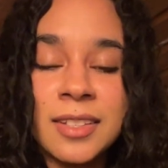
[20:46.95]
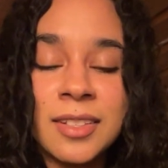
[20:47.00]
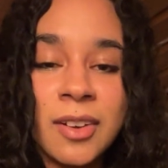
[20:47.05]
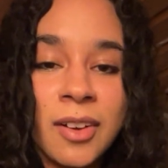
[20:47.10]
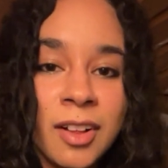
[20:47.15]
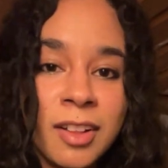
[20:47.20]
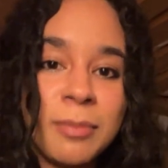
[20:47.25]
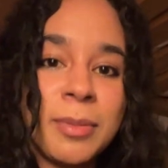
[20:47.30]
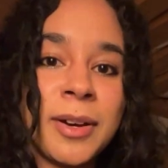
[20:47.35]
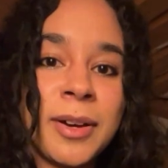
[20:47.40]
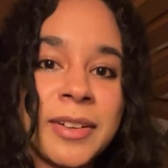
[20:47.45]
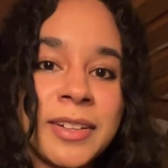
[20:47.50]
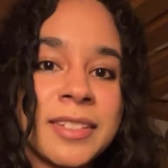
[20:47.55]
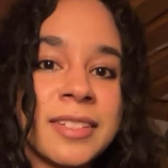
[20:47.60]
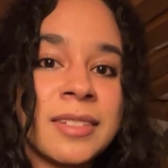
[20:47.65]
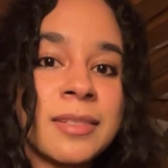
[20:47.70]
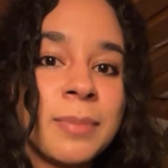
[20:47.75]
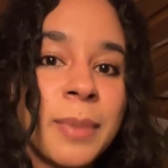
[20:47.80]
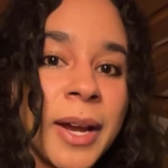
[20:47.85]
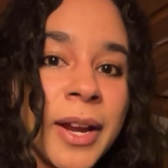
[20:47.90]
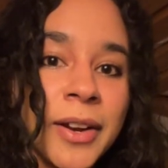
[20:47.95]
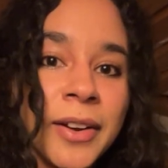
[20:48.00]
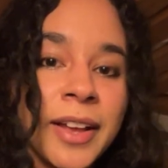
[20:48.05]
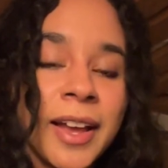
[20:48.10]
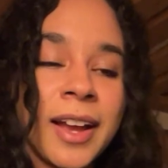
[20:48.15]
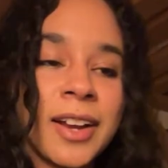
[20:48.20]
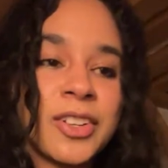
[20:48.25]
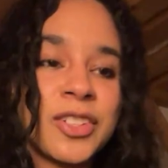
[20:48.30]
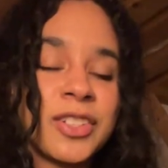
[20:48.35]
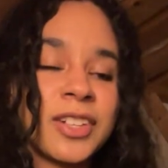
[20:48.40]
It's all about inspired
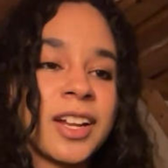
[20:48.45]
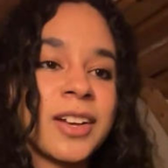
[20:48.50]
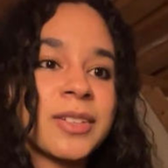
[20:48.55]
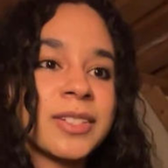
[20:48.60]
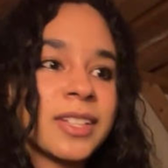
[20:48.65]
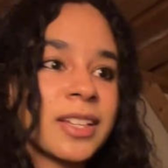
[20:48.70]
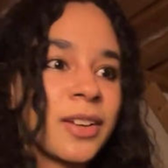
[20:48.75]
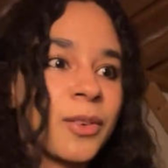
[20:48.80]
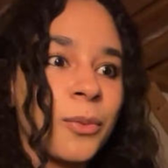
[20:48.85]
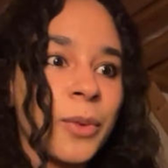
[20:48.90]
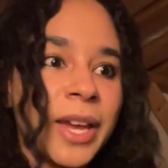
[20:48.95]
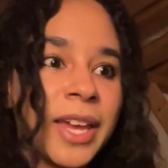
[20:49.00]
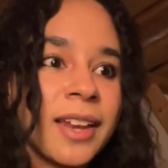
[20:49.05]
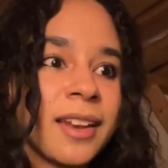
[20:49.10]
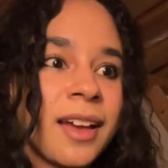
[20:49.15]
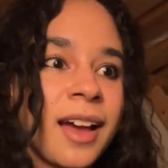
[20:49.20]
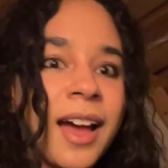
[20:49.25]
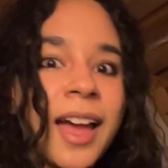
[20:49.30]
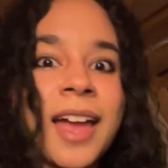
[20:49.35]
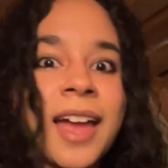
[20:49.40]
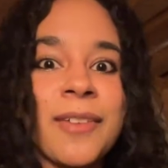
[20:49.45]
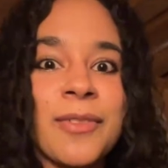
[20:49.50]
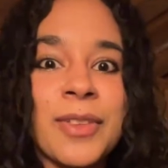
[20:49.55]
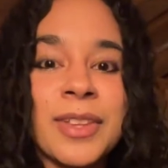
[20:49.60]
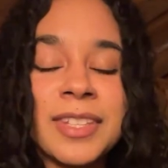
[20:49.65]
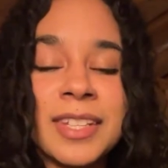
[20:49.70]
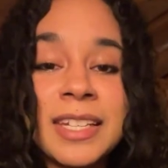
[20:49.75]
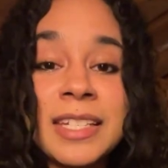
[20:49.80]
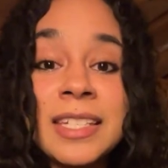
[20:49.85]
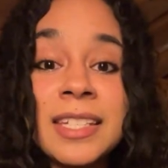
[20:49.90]
action. I was like, wait, I have
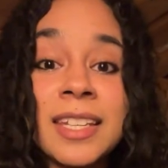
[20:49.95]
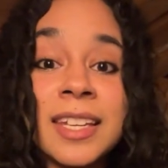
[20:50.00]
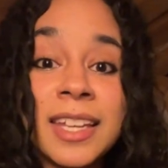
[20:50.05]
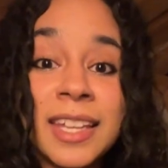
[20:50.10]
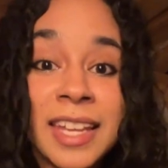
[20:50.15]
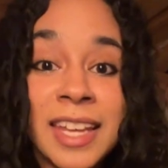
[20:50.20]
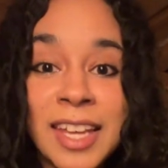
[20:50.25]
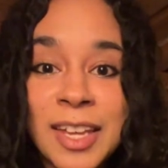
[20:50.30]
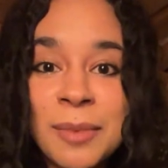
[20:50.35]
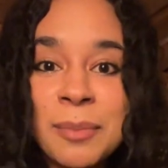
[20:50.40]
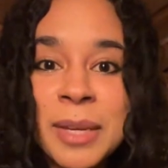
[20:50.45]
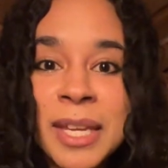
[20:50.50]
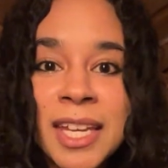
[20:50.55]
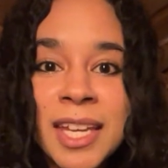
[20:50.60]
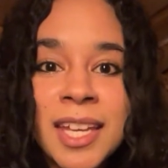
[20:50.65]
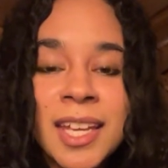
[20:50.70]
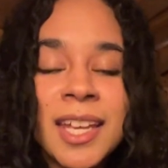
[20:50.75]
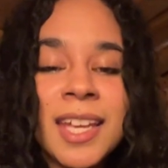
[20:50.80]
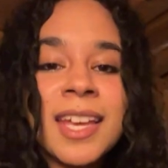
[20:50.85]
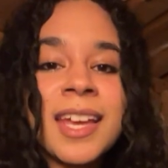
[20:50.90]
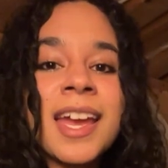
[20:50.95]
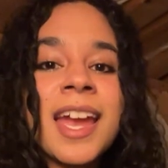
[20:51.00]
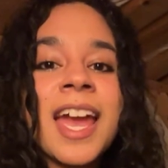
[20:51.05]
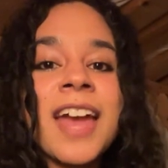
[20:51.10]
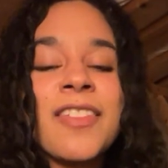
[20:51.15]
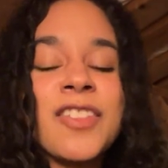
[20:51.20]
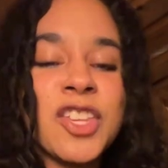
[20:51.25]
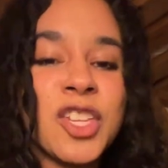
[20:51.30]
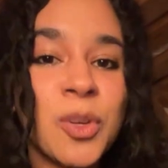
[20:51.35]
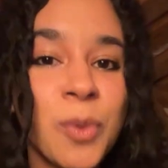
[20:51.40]
this idea. It hit me,
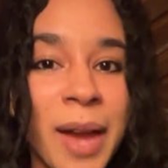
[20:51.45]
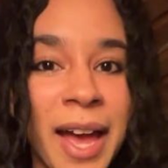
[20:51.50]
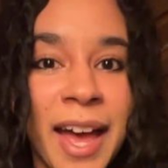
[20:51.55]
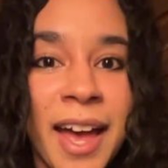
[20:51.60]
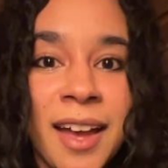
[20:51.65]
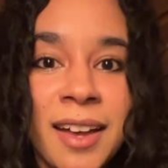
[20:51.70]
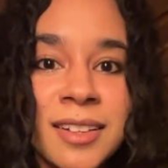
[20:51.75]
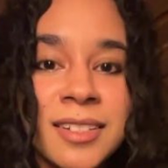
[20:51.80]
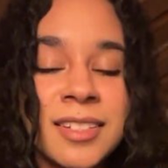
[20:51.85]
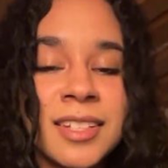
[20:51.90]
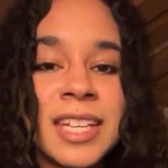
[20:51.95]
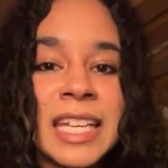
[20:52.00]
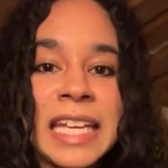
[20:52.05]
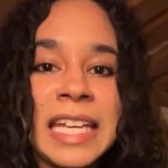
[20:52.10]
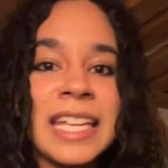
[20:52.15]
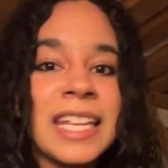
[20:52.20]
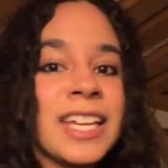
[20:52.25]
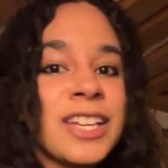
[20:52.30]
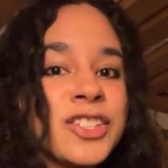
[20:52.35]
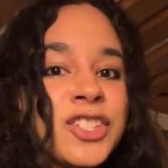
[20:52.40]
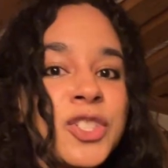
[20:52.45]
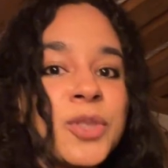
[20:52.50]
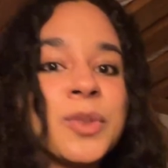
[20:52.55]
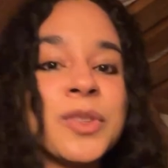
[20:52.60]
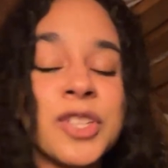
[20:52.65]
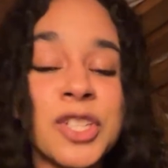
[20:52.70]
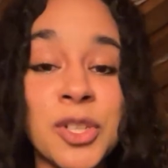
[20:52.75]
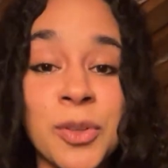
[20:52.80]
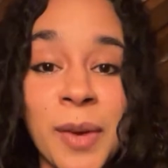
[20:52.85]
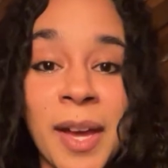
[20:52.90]
and then you act. It hits you, and
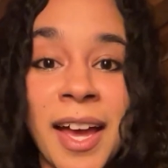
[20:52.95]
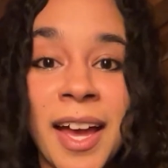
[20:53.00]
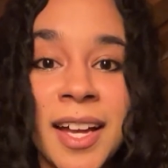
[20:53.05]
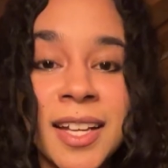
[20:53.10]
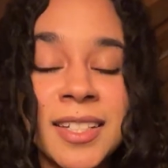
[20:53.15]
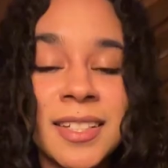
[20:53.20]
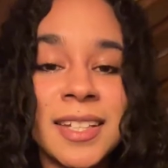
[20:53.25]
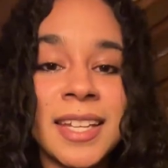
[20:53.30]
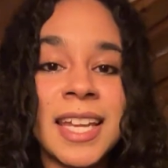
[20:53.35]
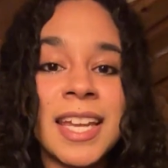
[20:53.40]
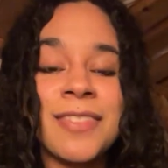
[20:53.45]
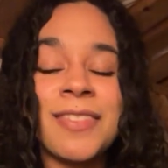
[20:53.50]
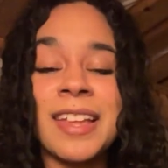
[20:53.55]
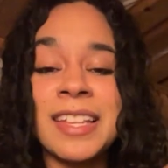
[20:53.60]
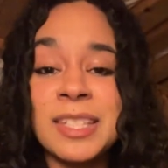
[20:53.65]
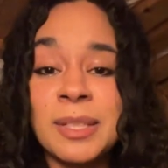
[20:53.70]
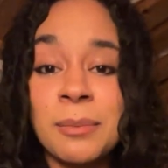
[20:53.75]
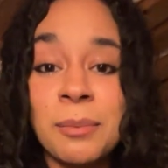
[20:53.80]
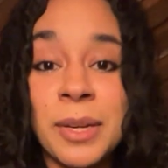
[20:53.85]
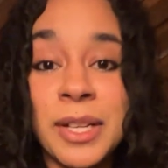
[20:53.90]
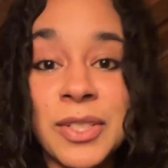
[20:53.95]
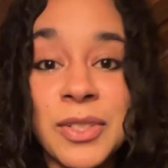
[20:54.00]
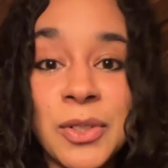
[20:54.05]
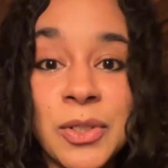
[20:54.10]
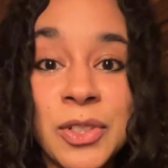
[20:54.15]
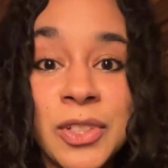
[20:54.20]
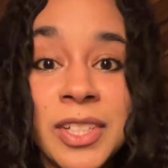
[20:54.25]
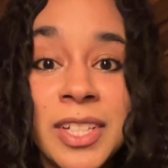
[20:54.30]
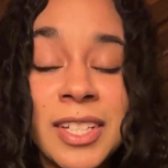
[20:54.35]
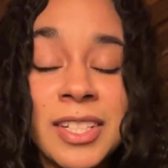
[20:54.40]
then you act. That's a
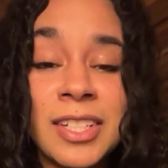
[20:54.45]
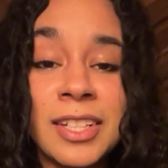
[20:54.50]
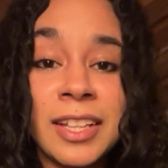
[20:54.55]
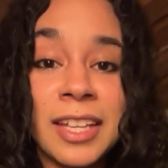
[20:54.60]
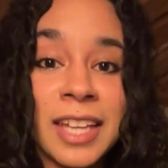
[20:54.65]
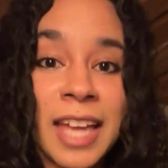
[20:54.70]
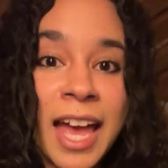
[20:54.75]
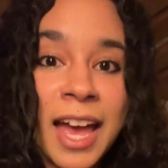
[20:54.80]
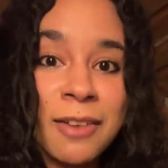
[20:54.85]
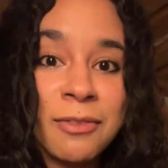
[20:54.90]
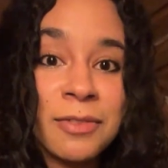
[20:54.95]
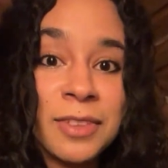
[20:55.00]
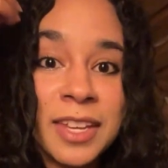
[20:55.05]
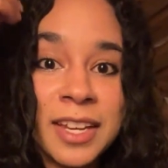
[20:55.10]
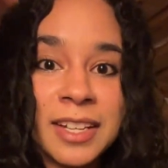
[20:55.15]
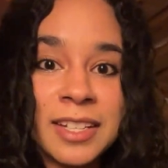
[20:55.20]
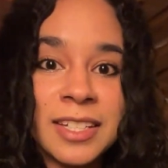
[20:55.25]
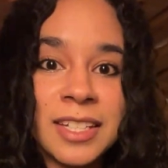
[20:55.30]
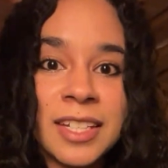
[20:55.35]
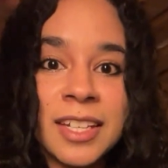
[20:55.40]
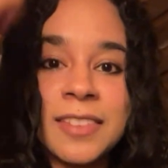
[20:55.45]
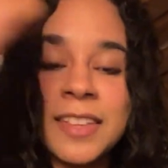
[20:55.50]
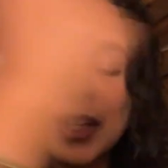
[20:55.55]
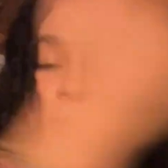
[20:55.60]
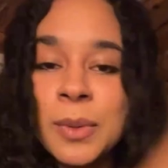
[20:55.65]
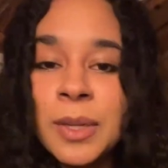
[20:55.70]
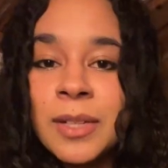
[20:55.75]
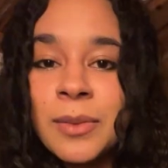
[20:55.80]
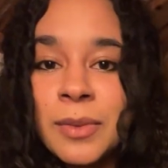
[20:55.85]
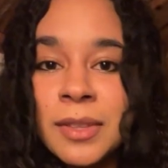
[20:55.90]
muscle to like have the idea, and that's
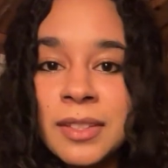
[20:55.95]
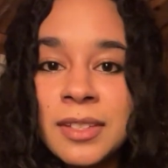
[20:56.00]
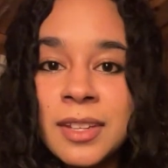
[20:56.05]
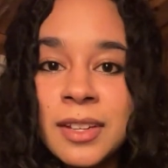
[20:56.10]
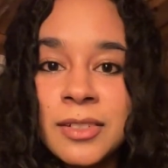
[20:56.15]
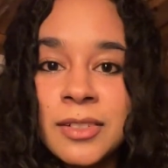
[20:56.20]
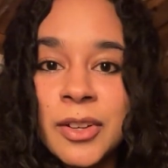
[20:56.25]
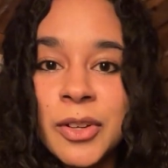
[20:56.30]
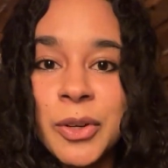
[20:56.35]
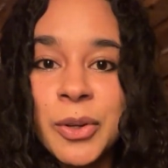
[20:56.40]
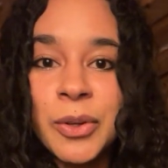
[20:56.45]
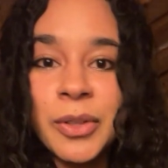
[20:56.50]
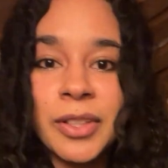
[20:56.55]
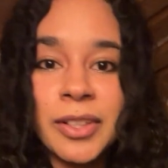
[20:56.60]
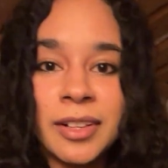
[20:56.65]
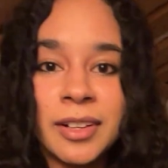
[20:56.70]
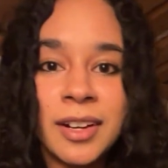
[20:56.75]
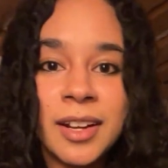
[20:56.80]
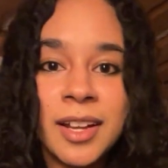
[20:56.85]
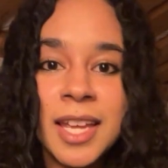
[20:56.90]
what I did with the TikTok earlier.